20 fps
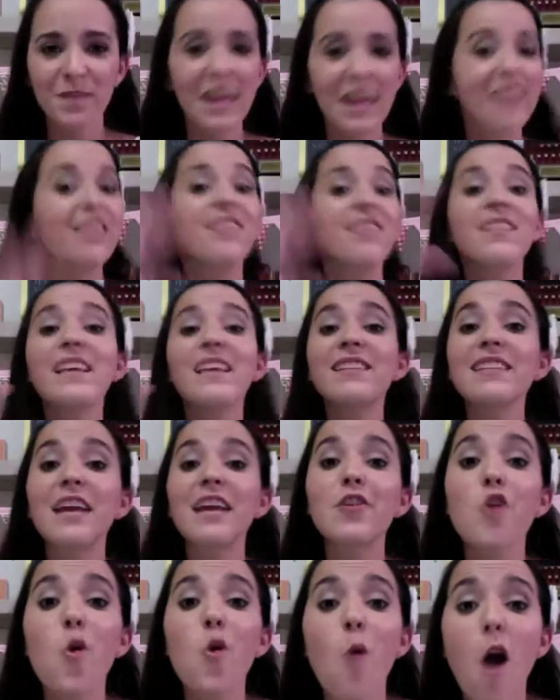the list can
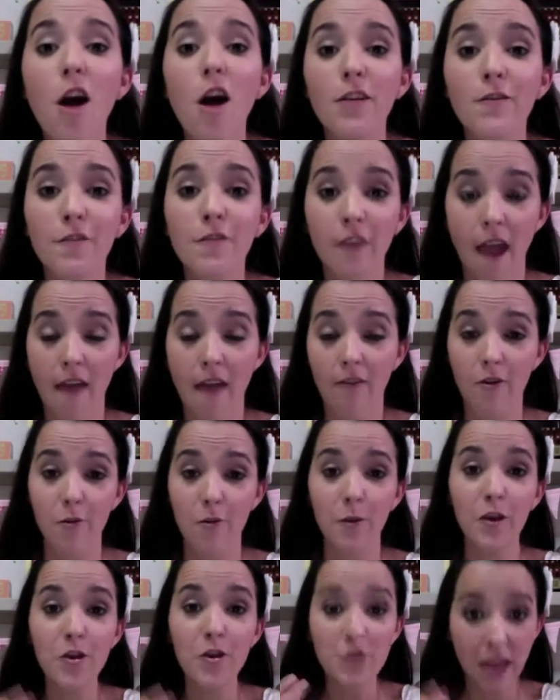go on forever
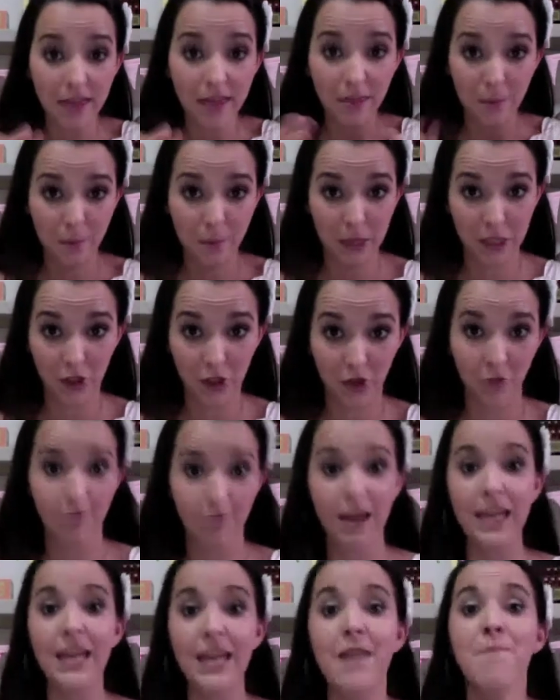but you get the picture
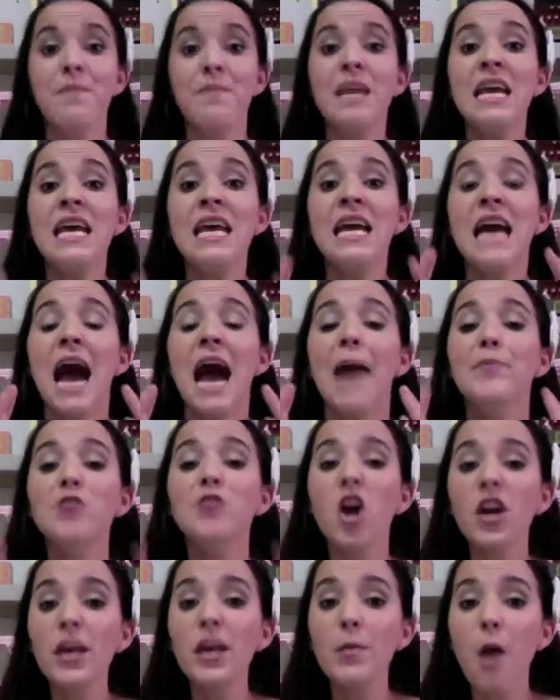right i'm
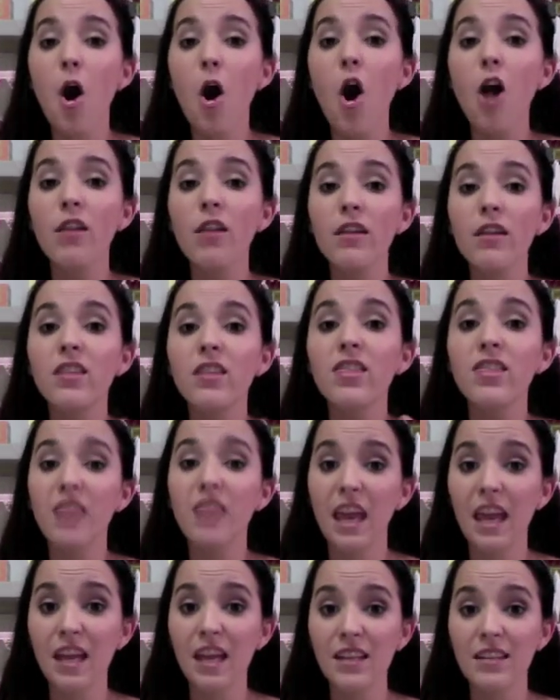talking about all the
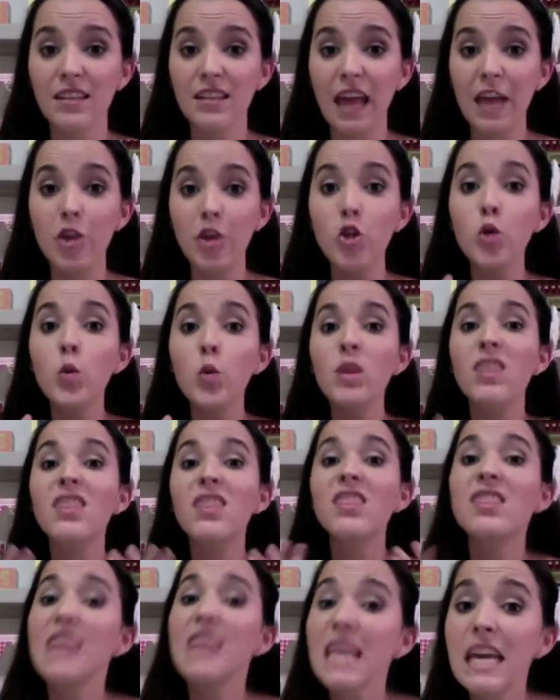things that you
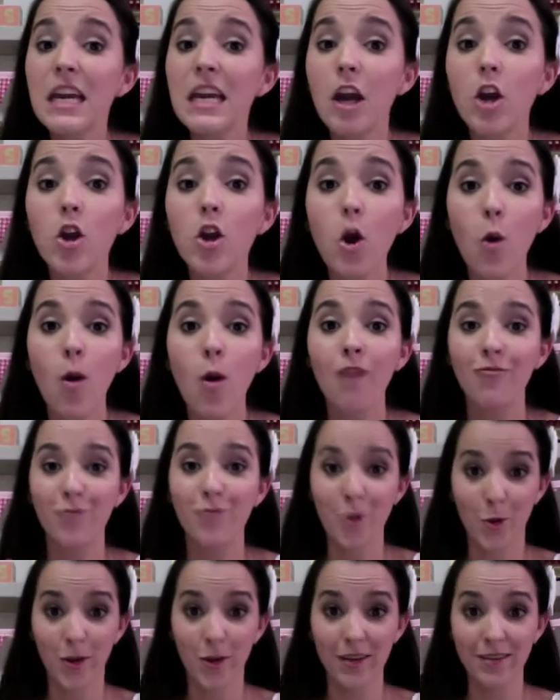think go
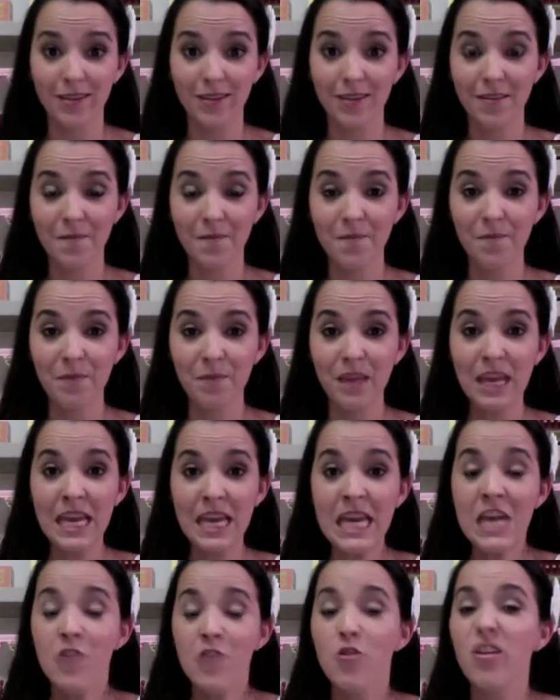unnoticed
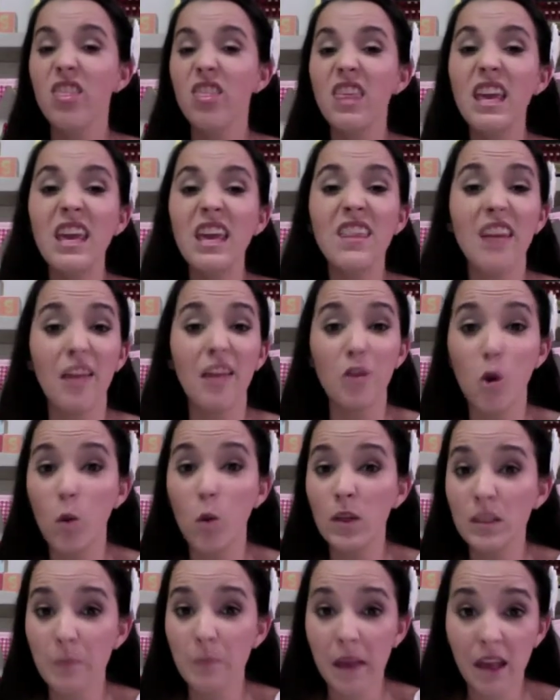you're thinking that no
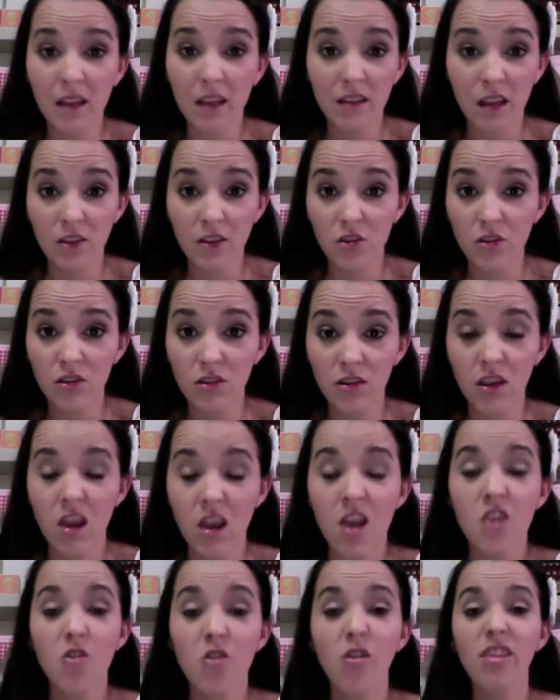one's paying attention
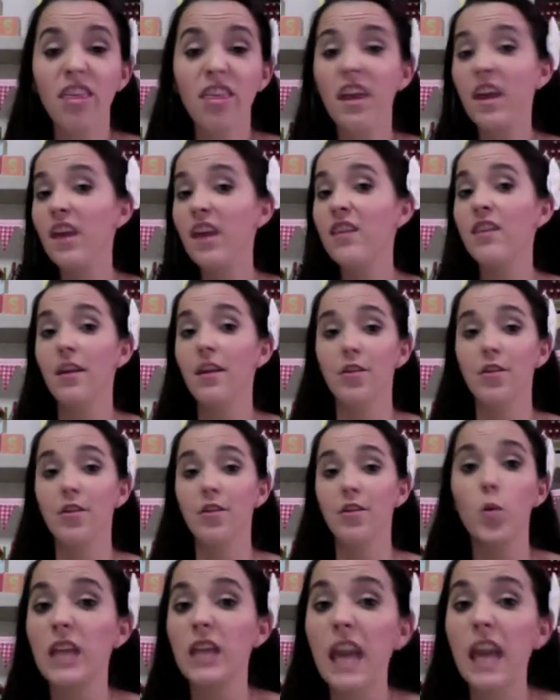you're thinking that no
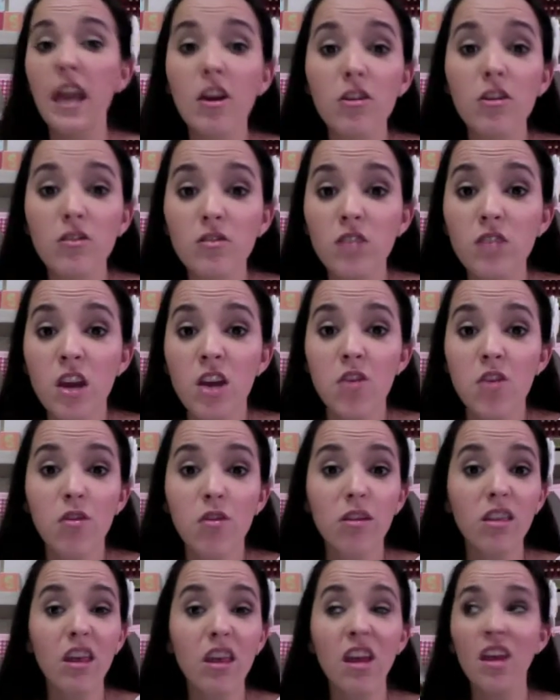one cares you're
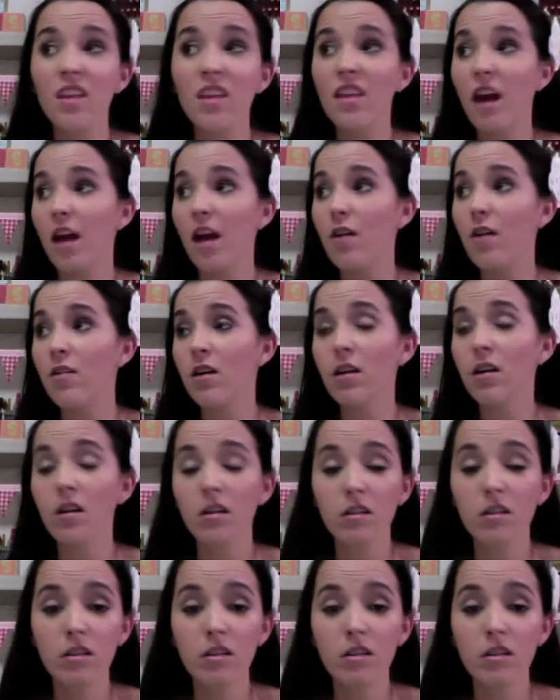thinking that ugh,